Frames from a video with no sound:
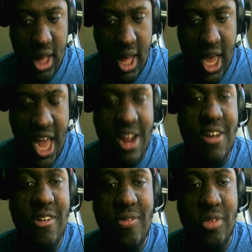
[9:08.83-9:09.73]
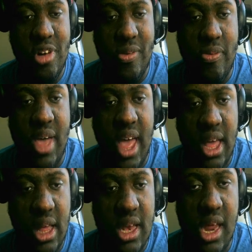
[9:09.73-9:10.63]
I know for a fact
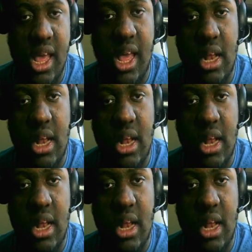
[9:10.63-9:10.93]
that